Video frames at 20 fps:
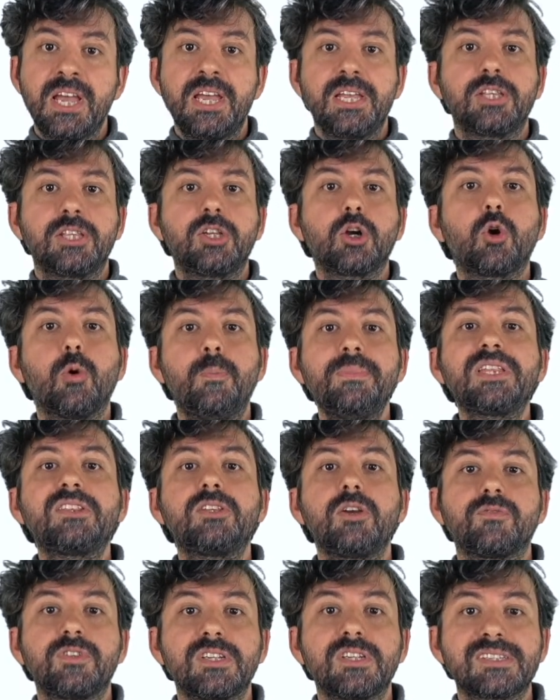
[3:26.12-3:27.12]
The committee
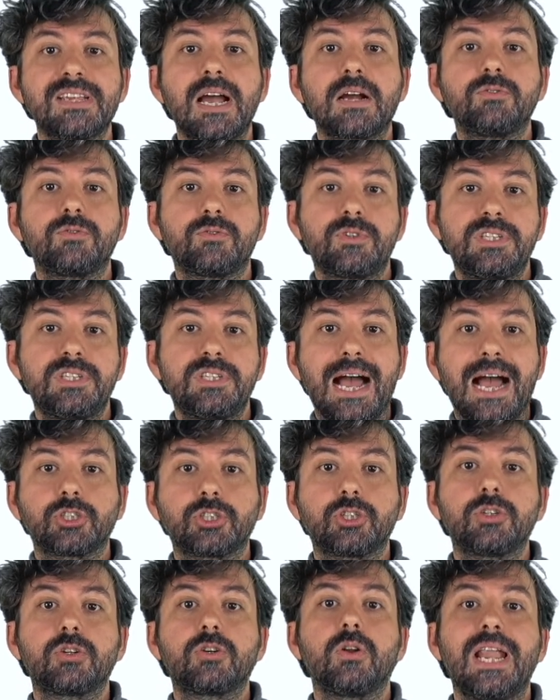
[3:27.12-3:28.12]
of the second
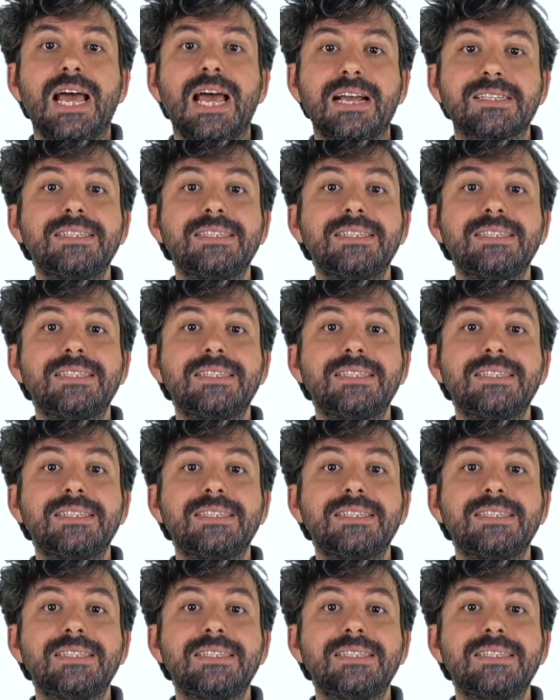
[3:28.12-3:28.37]
reduction collects